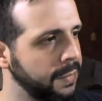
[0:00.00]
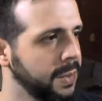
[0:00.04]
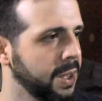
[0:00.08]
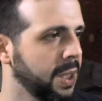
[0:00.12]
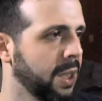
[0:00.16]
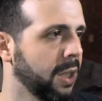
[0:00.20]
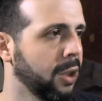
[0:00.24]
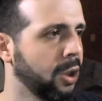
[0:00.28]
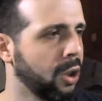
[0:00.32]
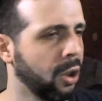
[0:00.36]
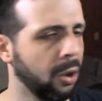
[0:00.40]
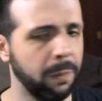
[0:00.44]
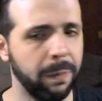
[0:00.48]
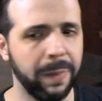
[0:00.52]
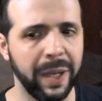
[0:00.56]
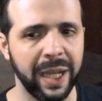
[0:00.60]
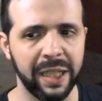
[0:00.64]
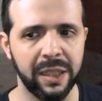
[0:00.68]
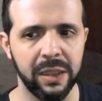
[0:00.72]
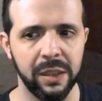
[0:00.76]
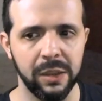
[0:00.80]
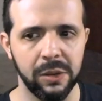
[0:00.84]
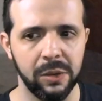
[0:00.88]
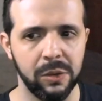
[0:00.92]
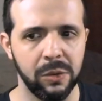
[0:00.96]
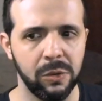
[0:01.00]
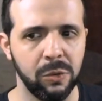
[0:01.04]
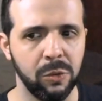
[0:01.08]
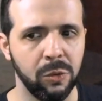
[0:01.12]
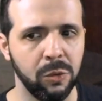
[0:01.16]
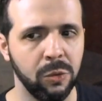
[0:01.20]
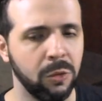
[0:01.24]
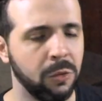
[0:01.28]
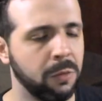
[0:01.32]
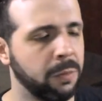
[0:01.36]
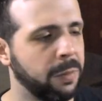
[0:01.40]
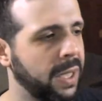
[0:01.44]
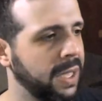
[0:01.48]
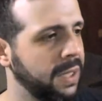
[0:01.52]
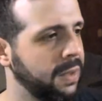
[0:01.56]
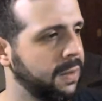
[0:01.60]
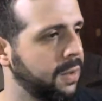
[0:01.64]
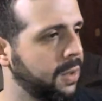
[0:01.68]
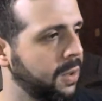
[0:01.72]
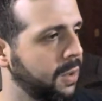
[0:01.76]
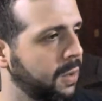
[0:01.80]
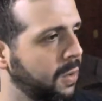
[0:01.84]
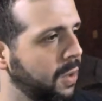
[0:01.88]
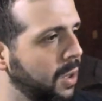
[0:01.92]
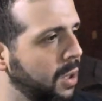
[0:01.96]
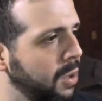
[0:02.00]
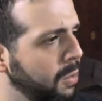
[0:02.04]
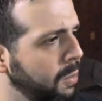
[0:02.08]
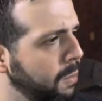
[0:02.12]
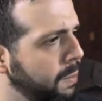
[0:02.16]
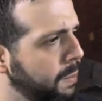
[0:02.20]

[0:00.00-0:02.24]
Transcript: Go back to my source code